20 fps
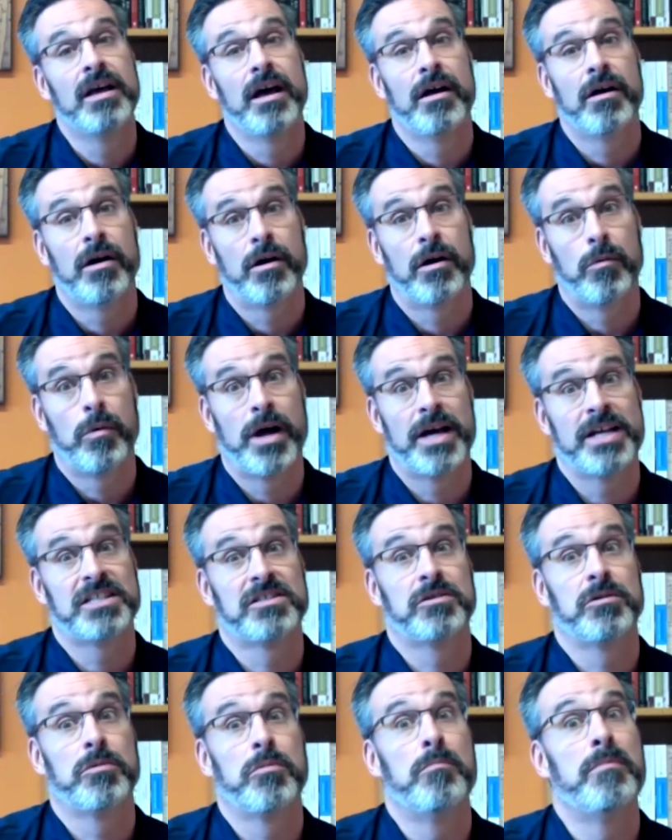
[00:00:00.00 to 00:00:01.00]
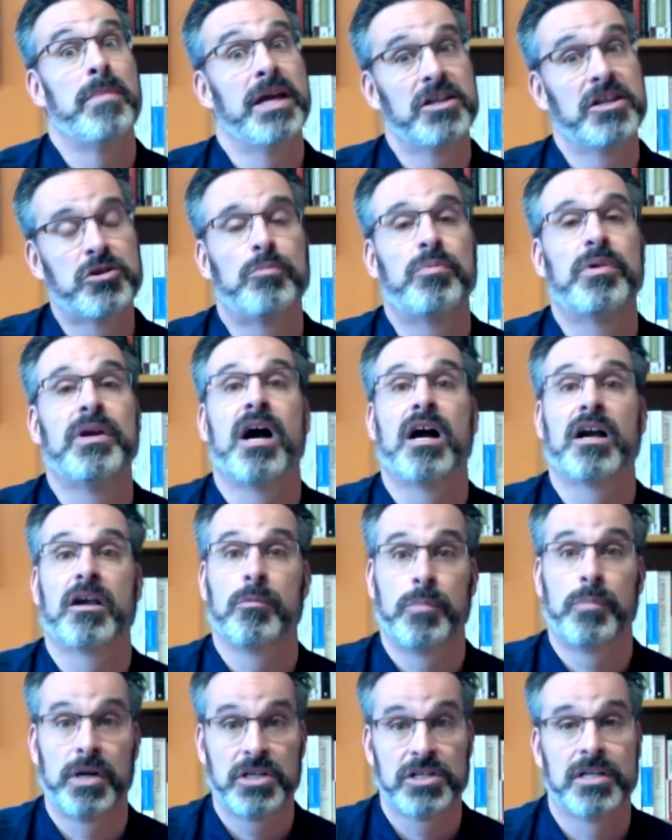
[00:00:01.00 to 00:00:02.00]
rise to major
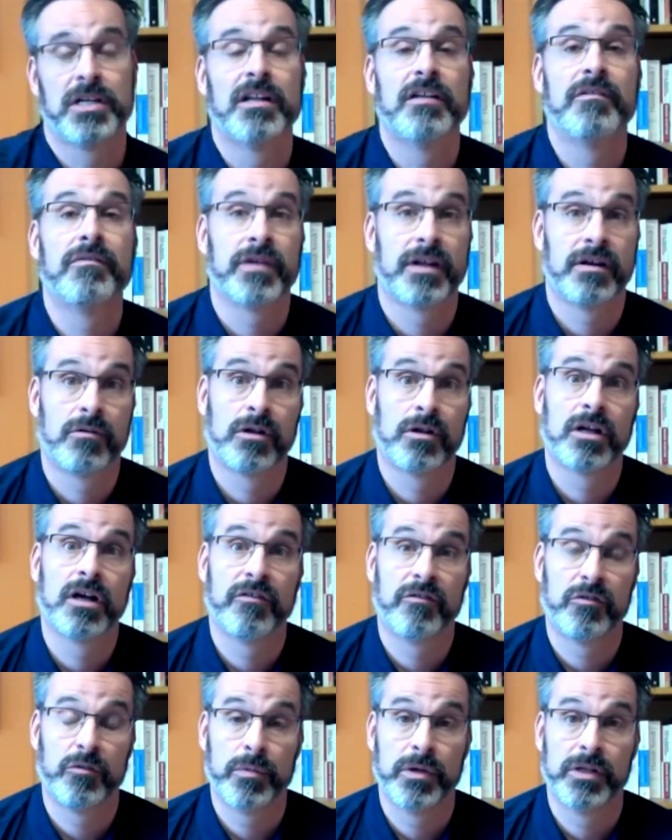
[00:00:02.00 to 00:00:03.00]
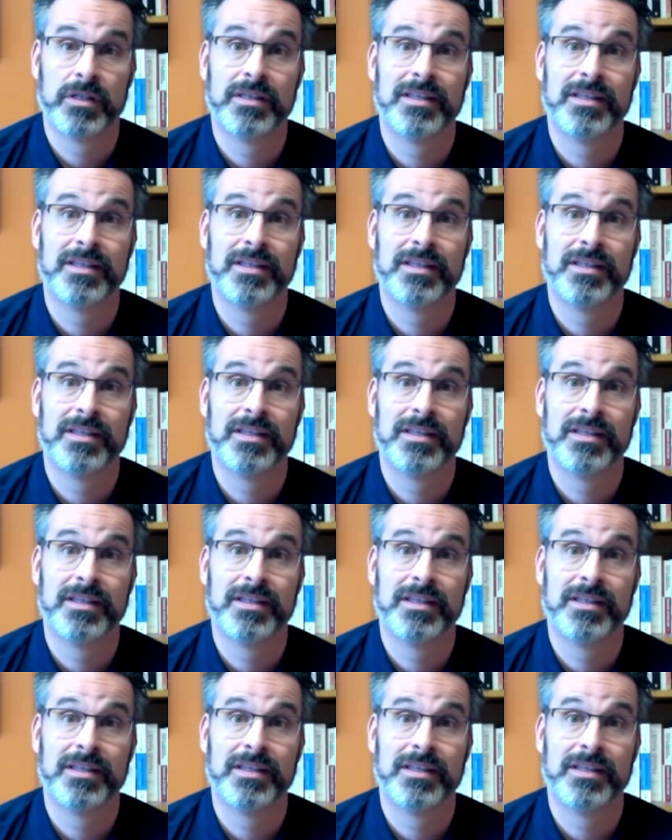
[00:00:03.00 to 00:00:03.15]
preoccupation in the federal government.